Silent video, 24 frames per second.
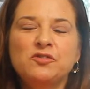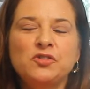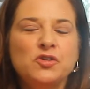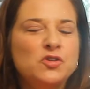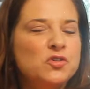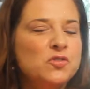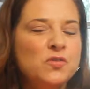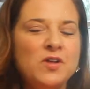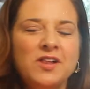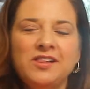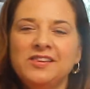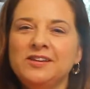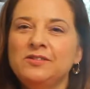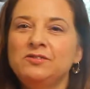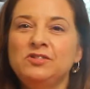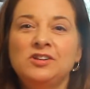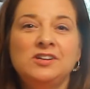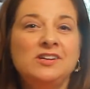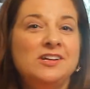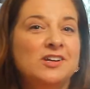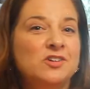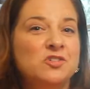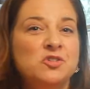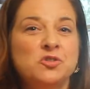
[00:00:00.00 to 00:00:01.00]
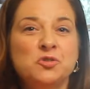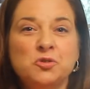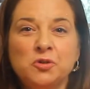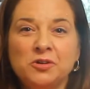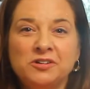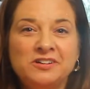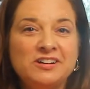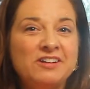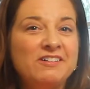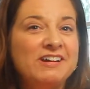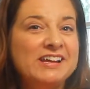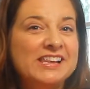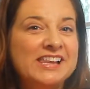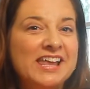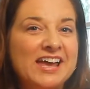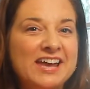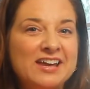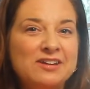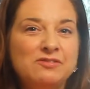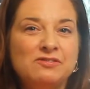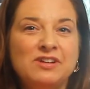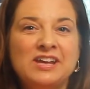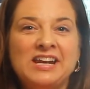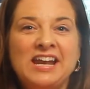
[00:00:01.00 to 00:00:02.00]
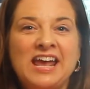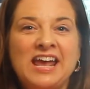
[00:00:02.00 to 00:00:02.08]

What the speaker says: first of all, lived an extraordinary life and